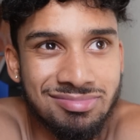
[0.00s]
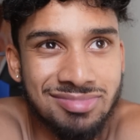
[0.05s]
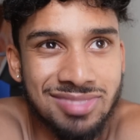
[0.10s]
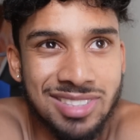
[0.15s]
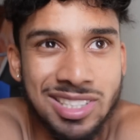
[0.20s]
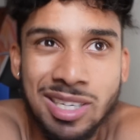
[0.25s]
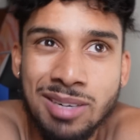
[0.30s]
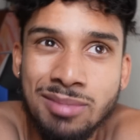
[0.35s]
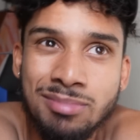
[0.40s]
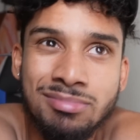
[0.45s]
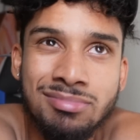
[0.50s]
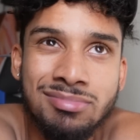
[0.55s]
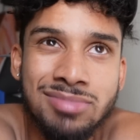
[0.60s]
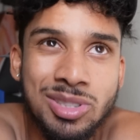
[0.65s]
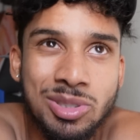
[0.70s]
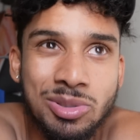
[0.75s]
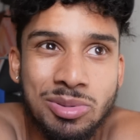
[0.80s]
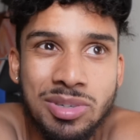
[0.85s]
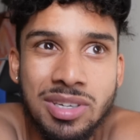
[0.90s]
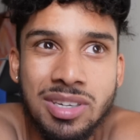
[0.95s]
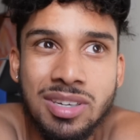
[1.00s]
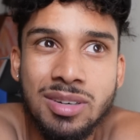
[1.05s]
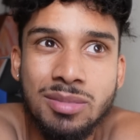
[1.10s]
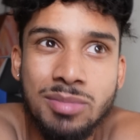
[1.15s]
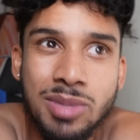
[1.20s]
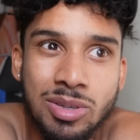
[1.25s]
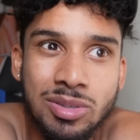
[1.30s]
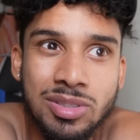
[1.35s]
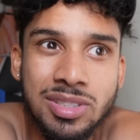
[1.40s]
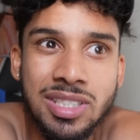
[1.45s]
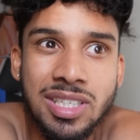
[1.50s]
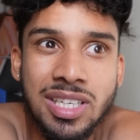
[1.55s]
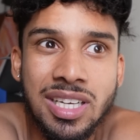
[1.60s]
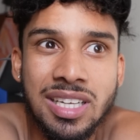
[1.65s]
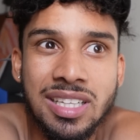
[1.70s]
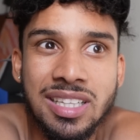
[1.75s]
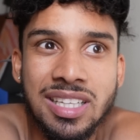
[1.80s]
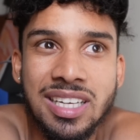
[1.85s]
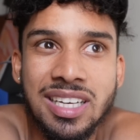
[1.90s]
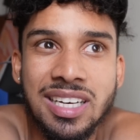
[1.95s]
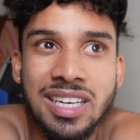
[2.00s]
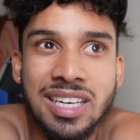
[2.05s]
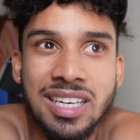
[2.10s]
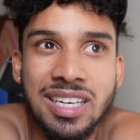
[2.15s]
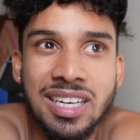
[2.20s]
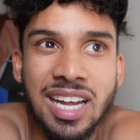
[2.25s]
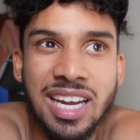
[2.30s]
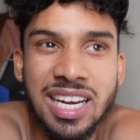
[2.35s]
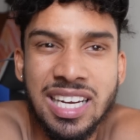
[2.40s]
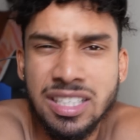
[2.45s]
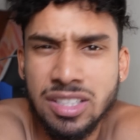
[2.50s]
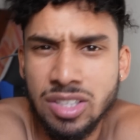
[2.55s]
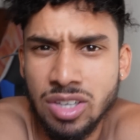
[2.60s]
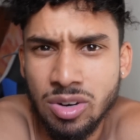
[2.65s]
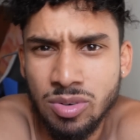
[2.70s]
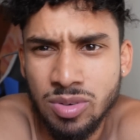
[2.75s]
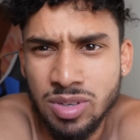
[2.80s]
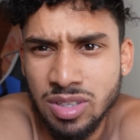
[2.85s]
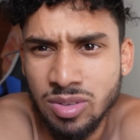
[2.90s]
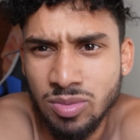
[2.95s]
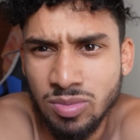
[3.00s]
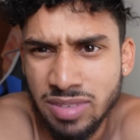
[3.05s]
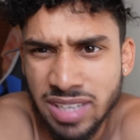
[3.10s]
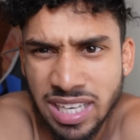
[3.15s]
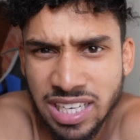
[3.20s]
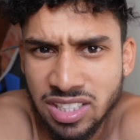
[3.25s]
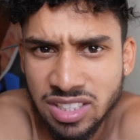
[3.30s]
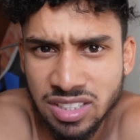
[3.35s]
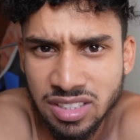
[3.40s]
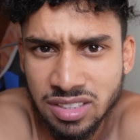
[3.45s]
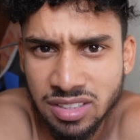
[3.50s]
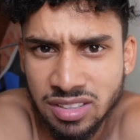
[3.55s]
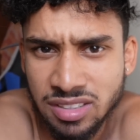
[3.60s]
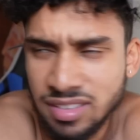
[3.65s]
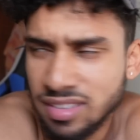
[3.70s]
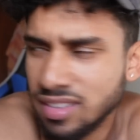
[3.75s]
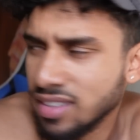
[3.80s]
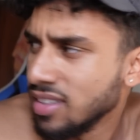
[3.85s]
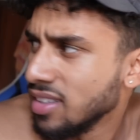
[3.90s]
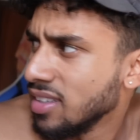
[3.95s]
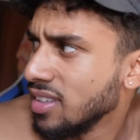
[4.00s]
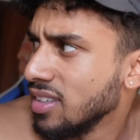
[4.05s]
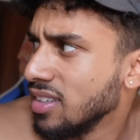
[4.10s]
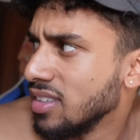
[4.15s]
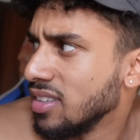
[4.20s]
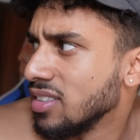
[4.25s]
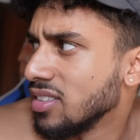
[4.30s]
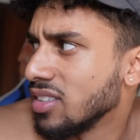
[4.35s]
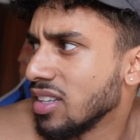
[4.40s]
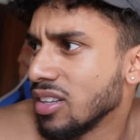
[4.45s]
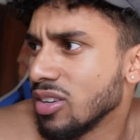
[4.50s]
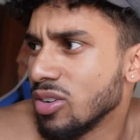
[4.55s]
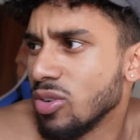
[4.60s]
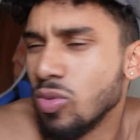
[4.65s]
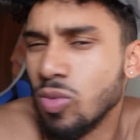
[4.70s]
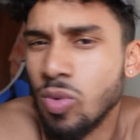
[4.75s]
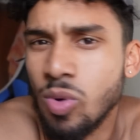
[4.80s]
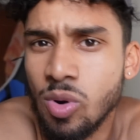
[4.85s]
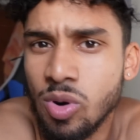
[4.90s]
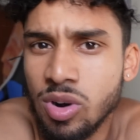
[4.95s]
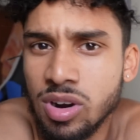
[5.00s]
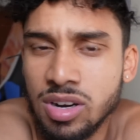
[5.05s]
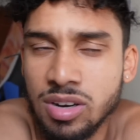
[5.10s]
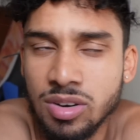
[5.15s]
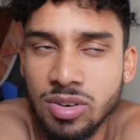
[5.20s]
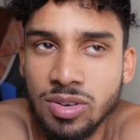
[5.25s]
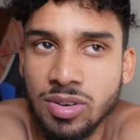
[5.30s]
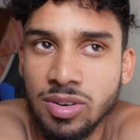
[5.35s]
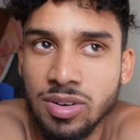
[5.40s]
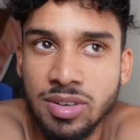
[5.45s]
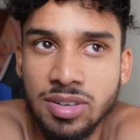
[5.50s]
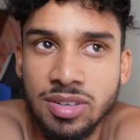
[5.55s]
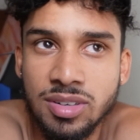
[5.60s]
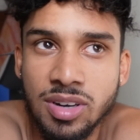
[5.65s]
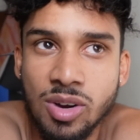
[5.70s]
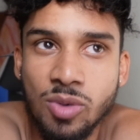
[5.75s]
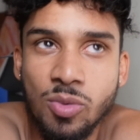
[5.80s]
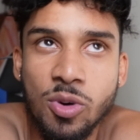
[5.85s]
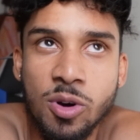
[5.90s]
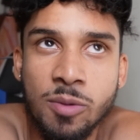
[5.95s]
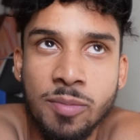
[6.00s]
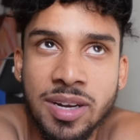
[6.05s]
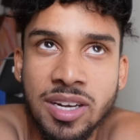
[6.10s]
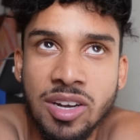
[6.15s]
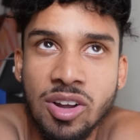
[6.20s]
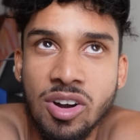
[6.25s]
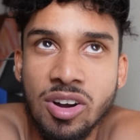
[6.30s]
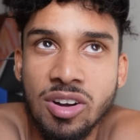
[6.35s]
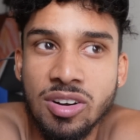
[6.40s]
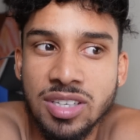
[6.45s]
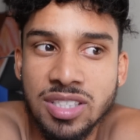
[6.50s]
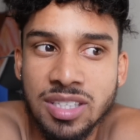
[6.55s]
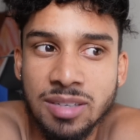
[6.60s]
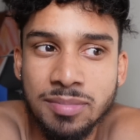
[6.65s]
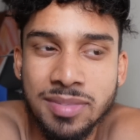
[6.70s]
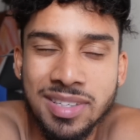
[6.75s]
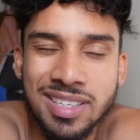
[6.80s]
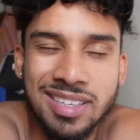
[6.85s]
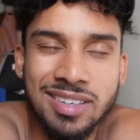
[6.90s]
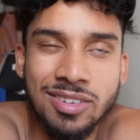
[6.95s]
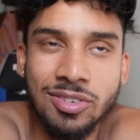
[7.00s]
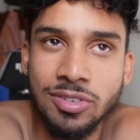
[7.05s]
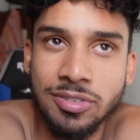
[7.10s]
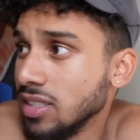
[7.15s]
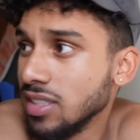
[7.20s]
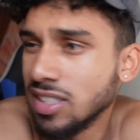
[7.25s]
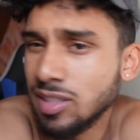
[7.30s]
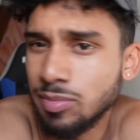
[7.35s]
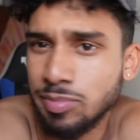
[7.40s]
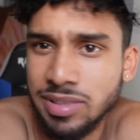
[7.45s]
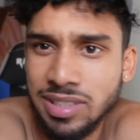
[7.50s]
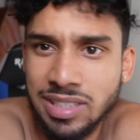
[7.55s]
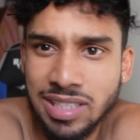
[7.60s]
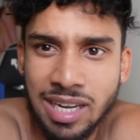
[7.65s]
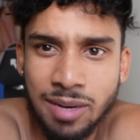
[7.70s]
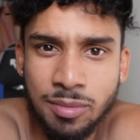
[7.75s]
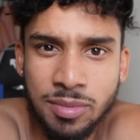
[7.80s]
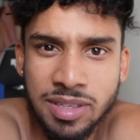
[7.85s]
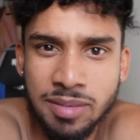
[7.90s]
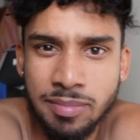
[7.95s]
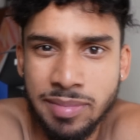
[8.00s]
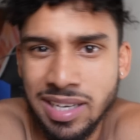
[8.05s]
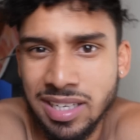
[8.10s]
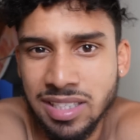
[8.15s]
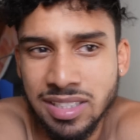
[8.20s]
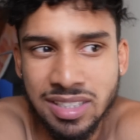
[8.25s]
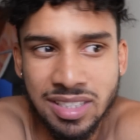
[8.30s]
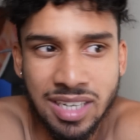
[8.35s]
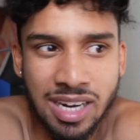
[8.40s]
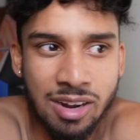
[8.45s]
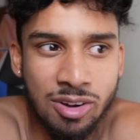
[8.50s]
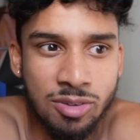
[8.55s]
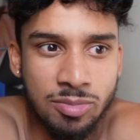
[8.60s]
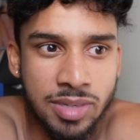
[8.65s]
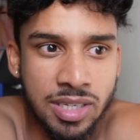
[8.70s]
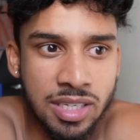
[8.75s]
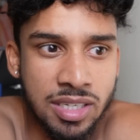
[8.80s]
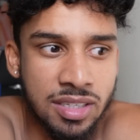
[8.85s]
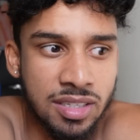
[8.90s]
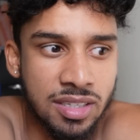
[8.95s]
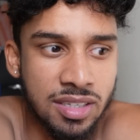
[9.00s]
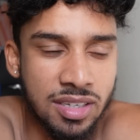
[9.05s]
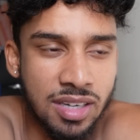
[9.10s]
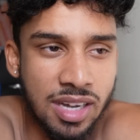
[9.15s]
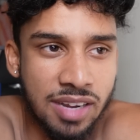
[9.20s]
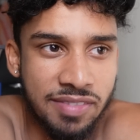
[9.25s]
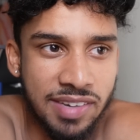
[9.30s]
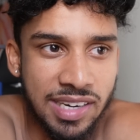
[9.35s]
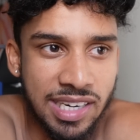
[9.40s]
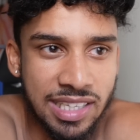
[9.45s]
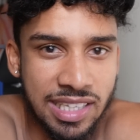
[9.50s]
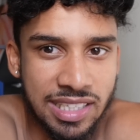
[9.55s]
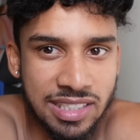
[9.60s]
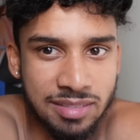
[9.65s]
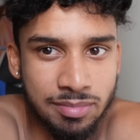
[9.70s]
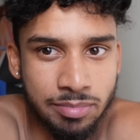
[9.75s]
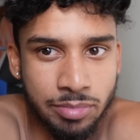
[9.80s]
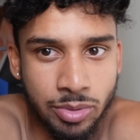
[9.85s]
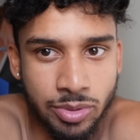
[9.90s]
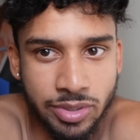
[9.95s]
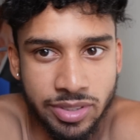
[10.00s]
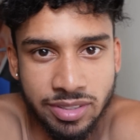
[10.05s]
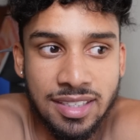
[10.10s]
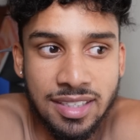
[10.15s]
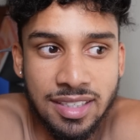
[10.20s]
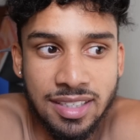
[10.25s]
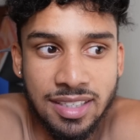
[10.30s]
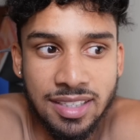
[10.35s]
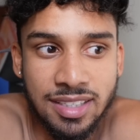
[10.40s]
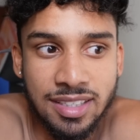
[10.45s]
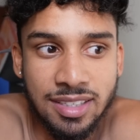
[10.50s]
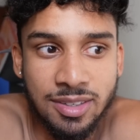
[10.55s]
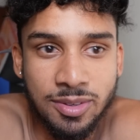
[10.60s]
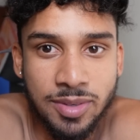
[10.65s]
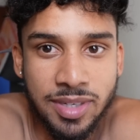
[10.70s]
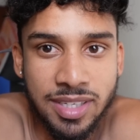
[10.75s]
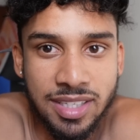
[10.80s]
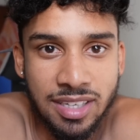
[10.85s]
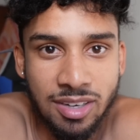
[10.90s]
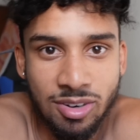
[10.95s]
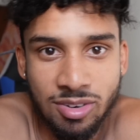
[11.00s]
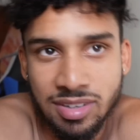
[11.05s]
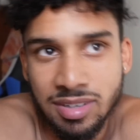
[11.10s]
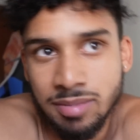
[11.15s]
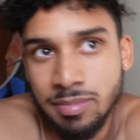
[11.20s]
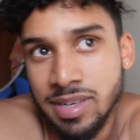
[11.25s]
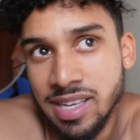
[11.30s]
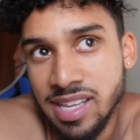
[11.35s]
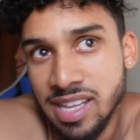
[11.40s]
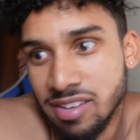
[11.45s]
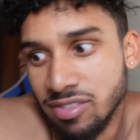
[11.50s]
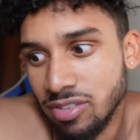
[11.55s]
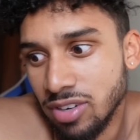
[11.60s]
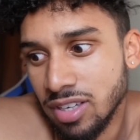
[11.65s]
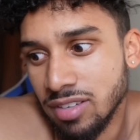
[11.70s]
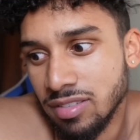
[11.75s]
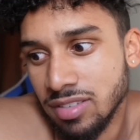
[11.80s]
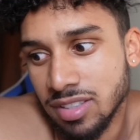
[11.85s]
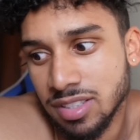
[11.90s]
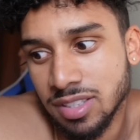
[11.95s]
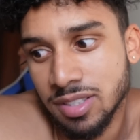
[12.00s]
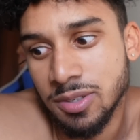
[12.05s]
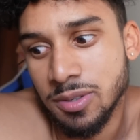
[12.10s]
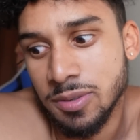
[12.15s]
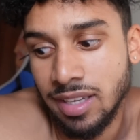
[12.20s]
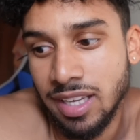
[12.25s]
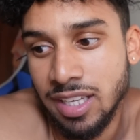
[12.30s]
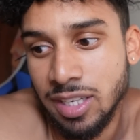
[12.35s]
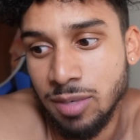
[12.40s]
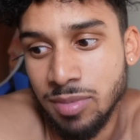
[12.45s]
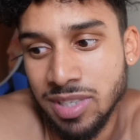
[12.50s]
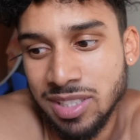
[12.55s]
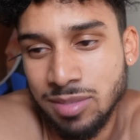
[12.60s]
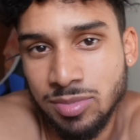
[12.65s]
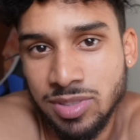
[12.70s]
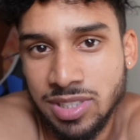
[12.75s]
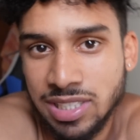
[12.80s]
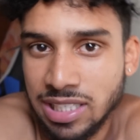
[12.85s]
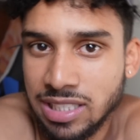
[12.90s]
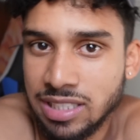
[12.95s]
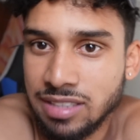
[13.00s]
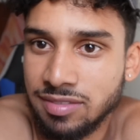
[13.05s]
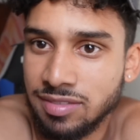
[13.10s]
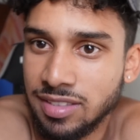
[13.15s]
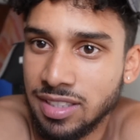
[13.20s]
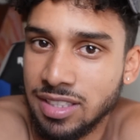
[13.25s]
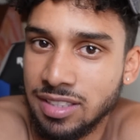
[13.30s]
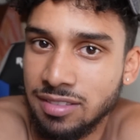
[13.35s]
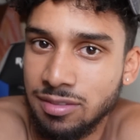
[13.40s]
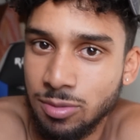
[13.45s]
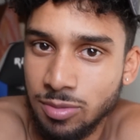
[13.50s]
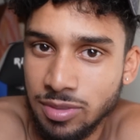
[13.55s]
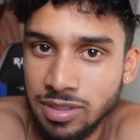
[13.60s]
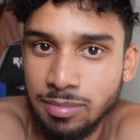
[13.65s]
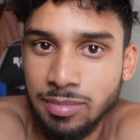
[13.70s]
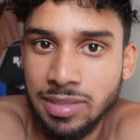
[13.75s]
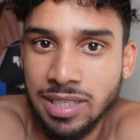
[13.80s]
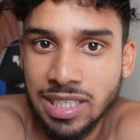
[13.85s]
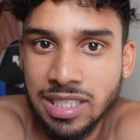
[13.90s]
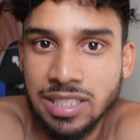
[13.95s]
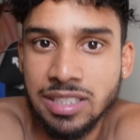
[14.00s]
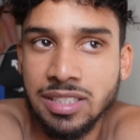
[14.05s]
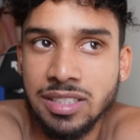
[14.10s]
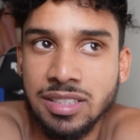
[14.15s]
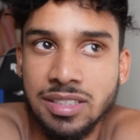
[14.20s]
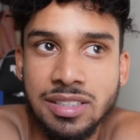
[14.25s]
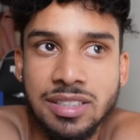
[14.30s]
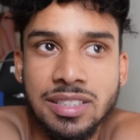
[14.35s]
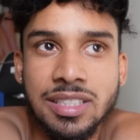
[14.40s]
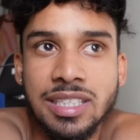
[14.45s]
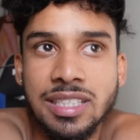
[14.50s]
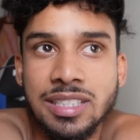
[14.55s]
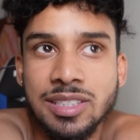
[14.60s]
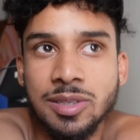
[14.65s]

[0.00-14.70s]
gym studio music and then i like to go in the nature so i'll go walk or go walk my dog or something or just spend time with the mates around me uh, I feel like that's important. In a way, they're not gonna be there forever. So, and you must make sacrifice if you want to be rich. And that.